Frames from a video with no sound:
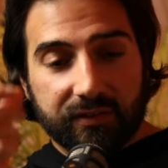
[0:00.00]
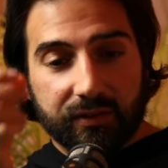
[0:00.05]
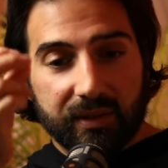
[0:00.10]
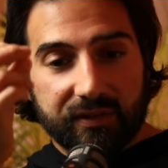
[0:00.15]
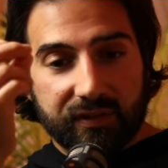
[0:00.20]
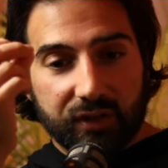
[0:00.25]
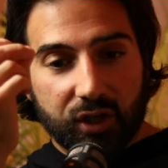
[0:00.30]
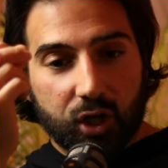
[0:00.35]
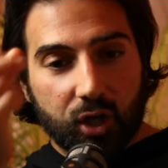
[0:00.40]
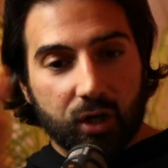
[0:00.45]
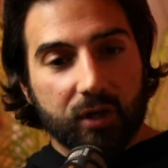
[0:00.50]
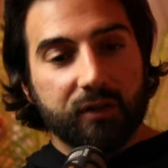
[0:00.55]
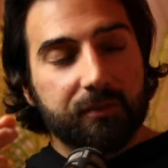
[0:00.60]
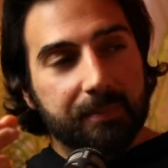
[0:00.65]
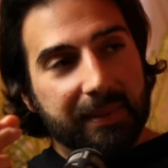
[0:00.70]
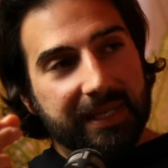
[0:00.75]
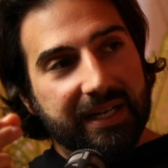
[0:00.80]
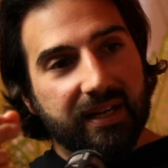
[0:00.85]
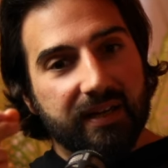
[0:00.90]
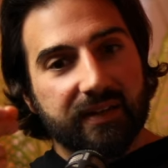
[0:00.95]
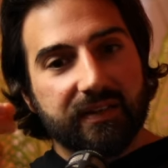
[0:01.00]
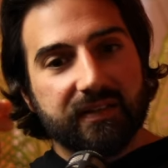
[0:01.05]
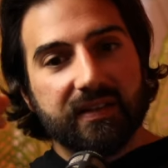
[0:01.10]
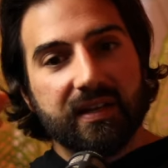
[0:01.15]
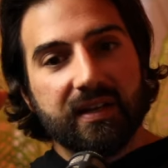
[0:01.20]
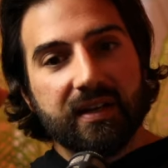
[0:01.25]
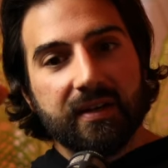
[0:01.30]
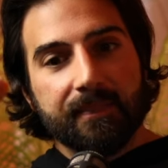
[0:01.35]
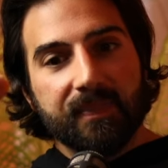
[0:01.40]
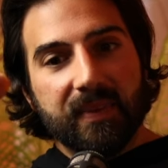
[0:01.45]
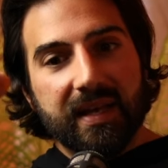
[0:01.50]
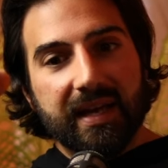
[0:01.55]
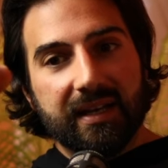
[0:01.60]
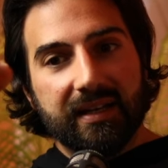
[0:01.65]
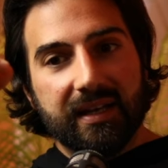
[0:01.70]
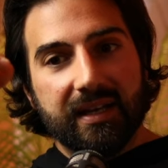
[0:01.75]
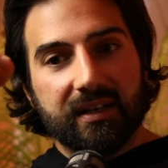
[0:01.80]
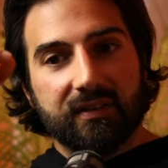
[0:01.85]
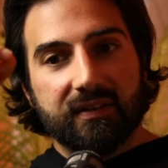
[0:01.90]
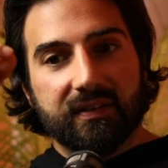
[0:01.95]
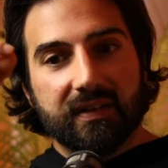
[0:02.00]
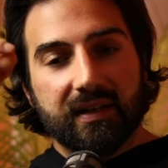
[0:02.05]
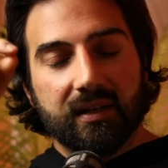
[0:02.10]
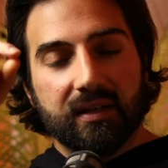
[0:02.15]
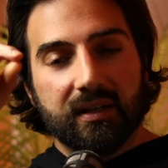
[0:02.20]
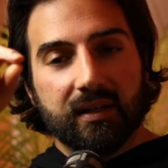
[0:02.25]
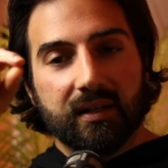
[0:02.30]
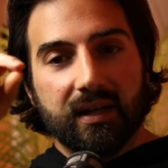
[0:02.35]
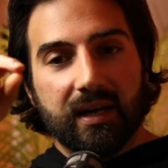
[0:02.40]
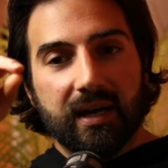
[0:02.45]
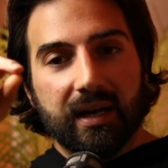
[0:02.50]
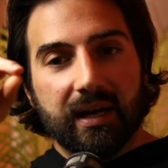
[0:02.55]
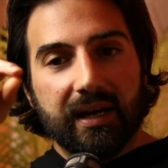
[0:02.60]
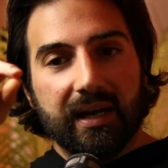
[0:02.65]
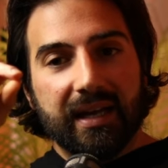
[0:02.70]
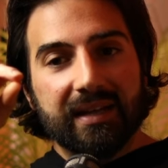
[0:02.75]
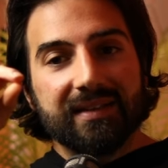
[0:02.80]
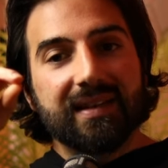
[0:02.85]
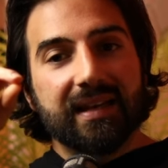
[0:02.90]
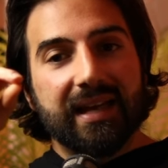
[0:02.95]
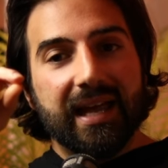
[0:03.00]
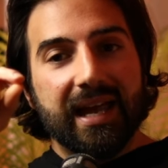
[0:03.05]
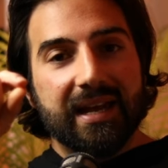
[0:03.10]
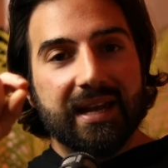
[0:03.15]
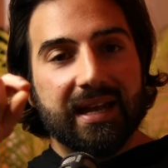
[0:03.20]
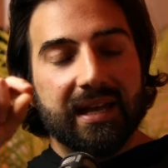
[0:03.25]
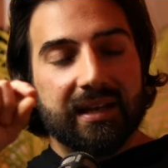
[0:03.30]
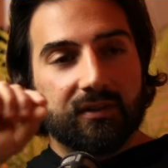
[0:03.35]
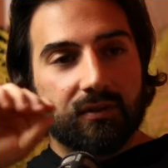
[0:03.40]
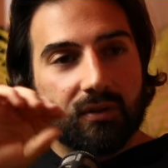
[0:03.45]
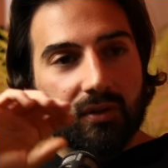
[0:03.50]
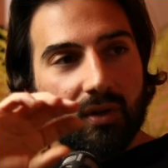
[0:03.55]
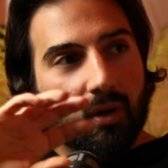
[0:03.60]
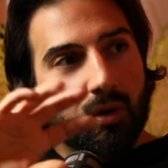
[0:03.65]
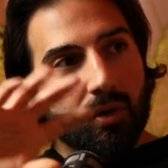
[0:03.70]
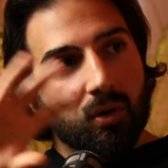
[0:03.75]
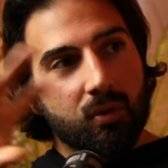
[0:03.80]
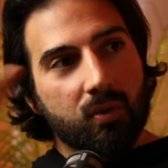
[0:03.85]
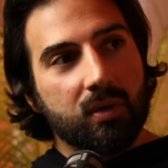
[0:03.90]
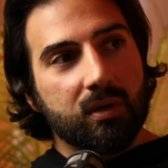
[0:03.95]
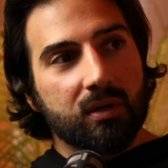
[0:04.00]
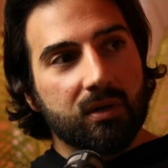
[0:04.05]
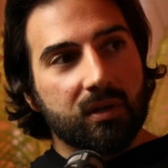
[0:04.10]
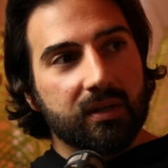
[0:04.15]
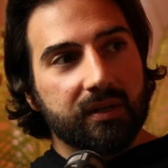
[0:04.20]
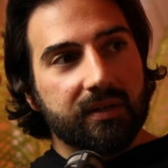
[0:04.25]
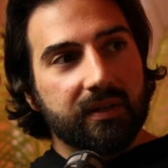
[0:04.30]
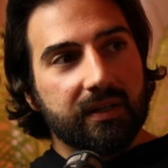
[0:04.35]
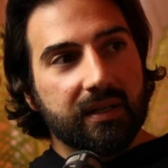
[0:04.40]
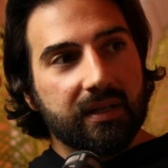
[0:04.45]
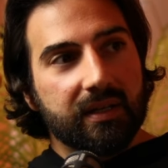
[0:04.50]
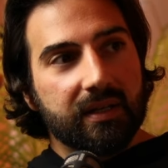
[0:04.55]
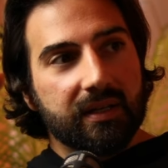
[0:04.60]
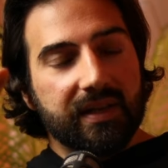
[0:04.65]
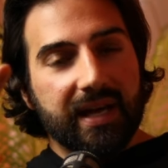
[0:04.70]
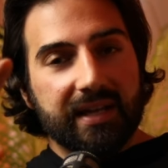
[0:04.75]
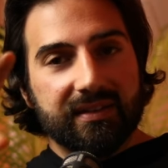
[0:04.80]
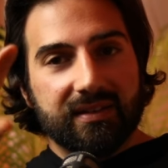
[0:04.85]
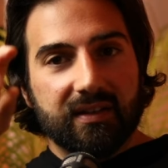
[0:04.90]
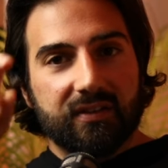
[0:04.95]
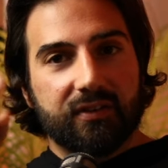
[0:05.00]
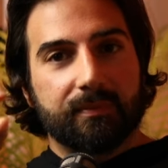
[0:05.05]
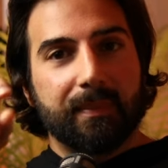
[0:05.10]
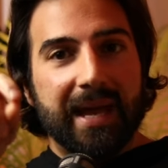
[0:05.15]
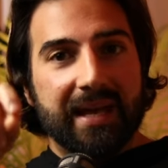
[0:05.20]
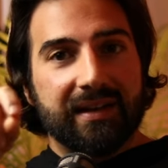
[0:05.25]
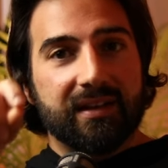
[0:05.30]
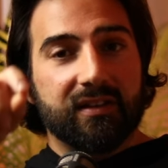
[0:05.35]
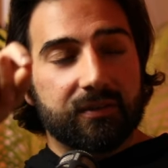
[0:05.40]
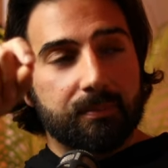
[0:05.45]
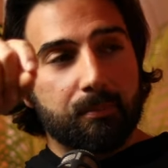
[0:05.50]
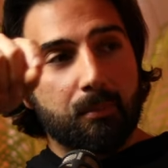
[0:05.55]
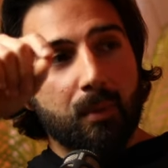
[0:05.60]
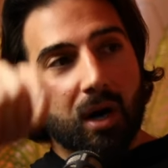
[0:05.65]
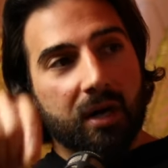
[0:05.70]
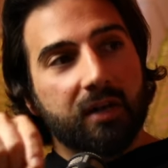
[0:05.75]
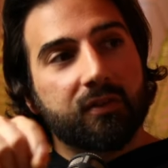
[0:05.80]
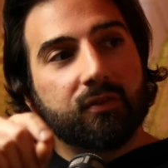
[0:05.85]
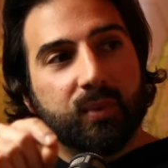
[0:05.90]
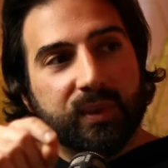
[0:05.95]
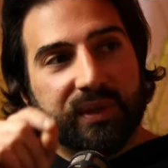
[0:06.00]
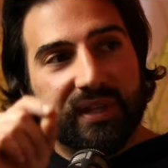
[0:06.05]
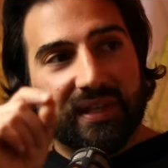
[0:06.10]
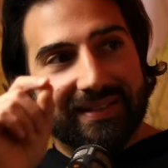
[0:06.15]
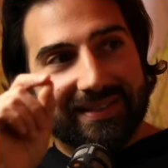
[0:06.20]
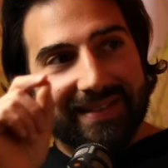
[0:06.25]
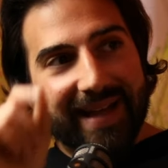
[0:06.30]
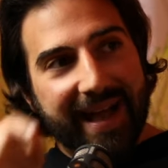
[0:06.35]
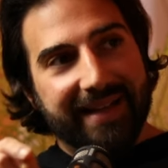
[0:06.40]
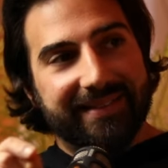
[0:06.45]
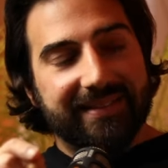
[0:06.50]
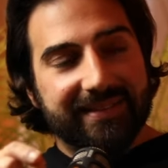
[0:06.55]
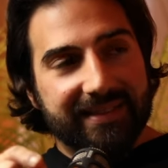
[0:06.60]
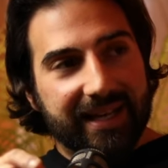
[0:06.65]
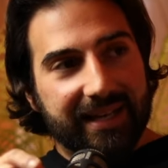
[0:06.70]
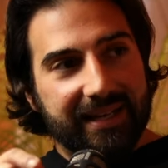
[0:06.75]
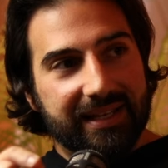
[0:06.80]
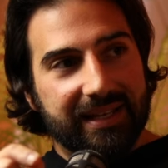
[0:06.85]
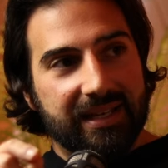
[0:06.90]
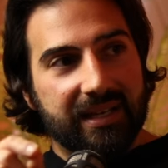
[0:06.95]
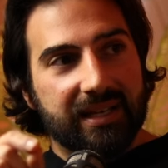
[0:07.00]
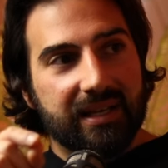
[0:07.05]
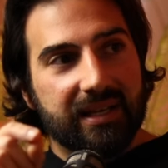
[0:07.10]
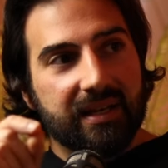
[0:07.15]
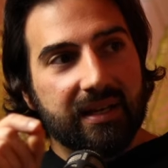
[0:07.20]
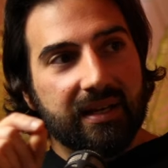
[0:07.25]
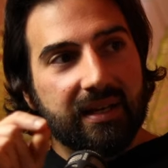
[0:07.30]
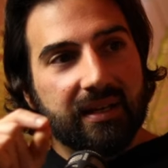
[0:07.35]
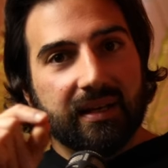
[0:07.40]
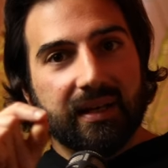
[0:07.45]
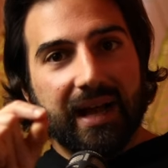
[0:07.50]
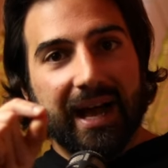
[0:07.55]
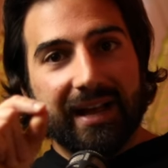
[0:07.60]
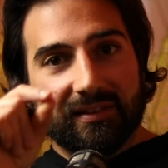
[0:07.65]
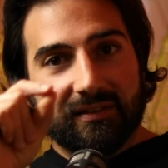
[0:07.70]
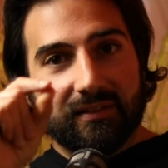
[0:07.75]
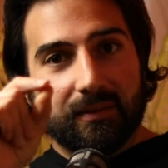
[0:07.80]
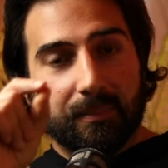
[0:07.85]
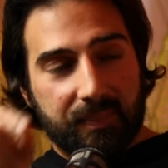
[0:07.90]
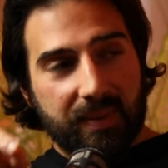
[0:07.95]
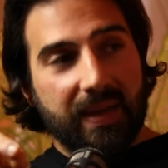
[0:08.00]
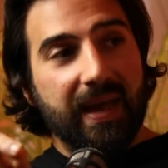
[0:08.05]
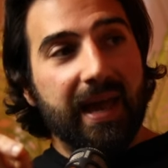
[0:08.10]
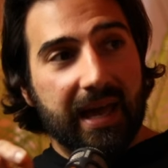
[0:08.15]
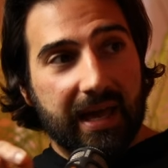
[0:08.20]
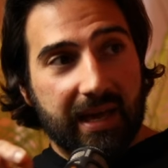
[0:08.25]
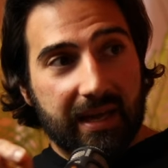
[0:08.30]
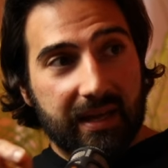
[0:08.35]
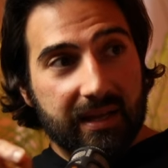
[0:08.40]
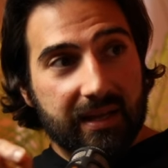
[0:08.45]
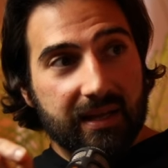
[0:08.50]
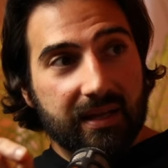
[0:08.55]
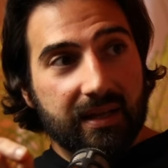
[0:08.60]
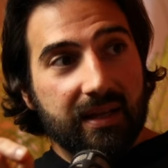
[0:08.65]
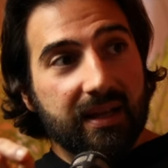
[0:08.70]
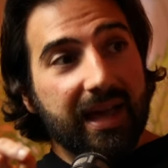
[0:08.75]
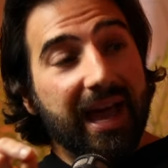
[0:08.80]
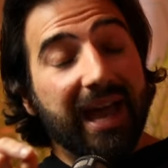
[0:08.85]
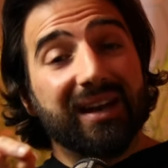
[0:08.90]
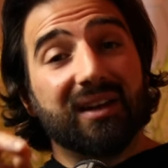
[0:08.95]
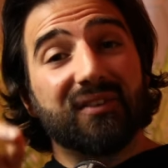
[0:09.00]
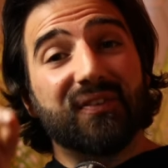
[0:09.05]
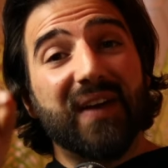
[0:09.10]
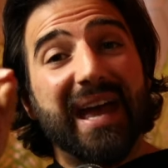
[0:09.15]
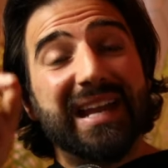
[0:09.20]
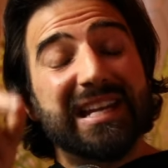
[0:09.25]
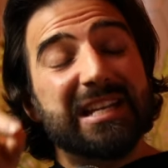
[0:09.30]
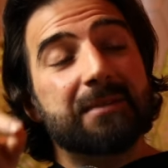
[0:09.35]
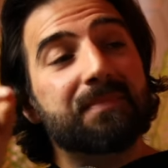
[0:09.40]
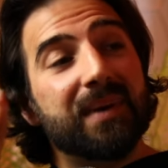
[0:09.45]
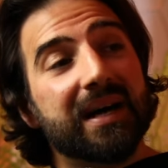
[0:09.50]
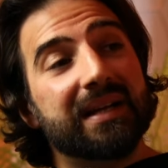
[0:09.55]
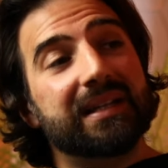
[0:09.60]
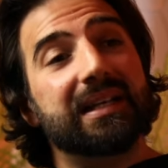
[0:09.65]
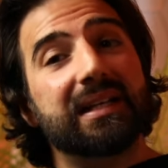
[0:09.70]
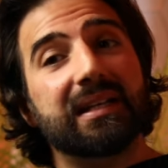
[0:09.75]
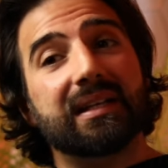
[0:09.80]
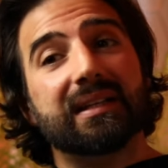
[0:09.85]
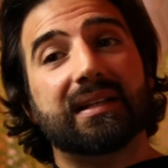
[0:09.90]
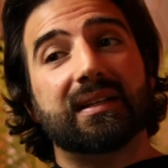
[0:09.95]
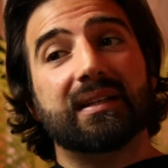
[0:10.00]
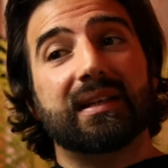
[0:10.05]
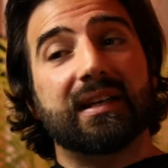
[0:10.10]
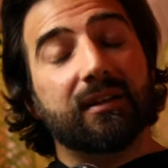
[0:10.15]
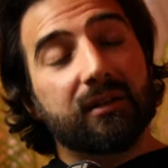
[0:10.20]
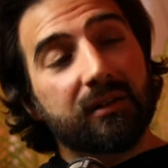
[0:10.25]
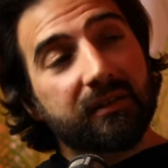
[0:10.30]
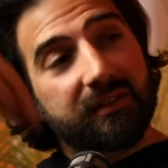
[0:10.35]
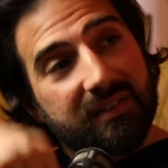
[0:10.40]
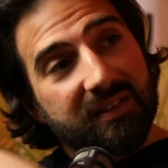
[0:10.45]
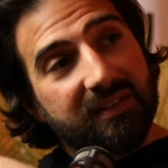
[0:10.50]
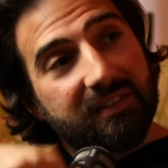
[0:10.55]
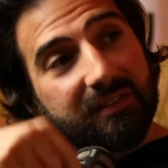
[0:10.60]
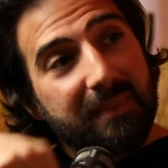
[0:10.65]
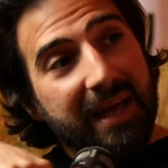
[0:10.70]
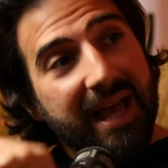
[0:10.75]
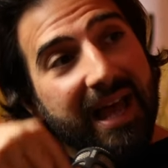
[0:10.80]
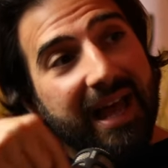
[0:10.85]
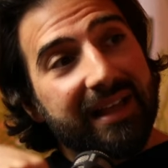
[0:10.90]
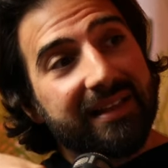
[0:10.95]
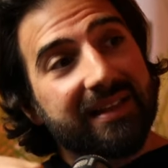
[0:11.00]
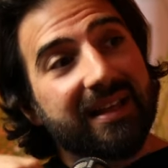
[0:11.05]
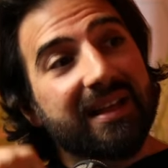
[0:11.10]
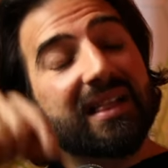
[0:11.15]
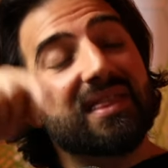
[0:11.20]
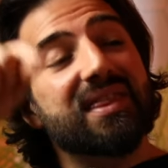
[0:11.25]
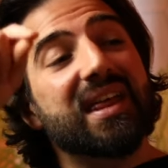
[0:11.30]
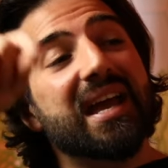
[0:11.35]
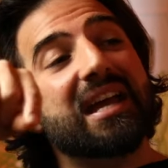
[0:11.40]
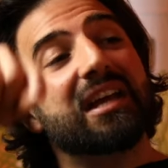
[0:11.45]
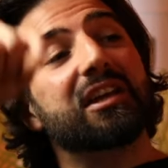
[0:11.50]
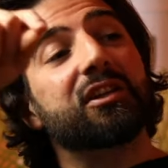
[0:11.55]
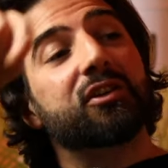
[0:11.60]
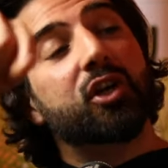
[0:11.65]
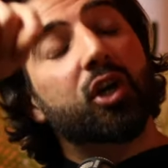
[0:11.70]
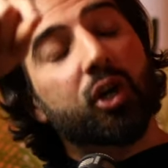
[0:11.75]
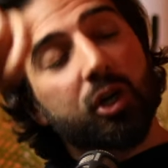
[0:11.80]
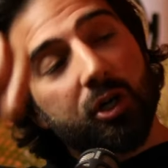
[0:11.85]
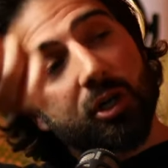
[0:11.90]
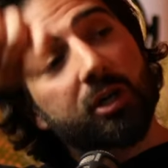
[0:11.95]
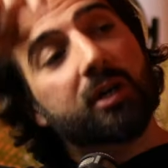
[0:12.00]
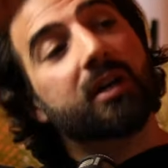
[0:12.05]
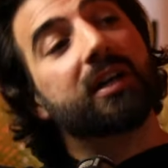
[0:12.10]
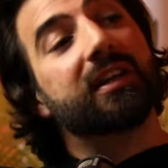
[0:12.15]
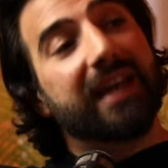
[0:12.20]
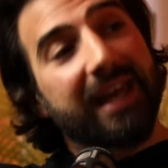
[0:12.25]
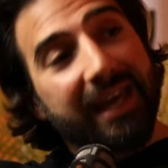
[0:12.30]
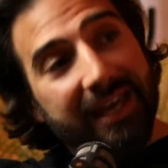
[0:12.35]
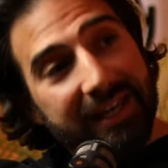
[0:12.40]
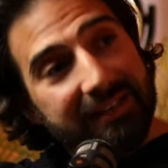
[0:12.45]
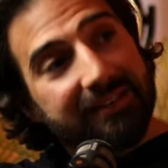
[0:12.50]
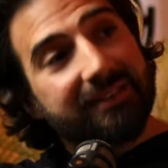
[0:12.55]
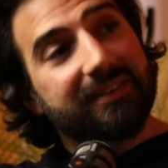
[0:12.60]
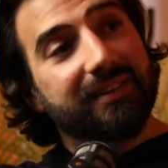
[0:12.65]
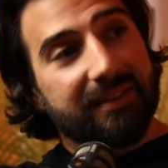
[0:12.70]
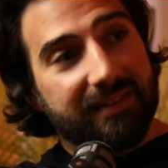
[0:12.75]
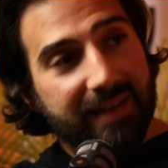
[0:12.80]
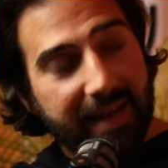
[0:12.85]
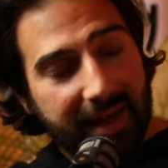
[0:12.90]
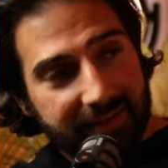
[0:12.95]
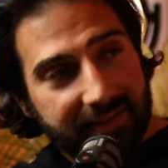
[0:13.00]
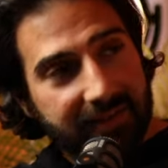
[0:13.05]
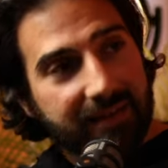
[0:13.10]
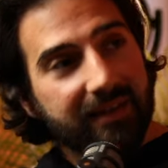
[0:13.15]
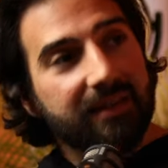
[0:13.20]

So it's a curse because it is uh, indicating to the whole world that this man is marked with a debt that he has to pay, and if anybody kills this man, they incur Cain's debt